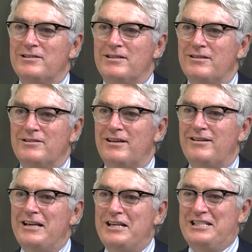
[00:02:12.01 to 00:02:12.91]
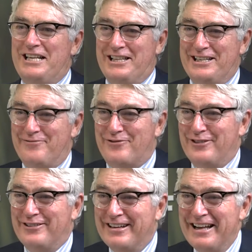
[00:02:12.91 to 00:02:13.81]
Is that an easy thing
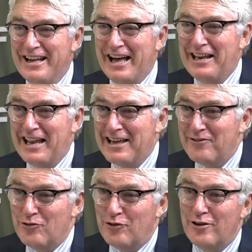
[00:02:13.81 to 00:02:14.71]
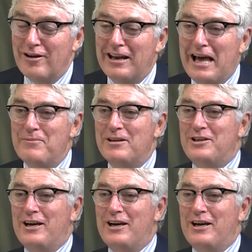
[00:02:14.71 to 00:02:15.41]
for a layman to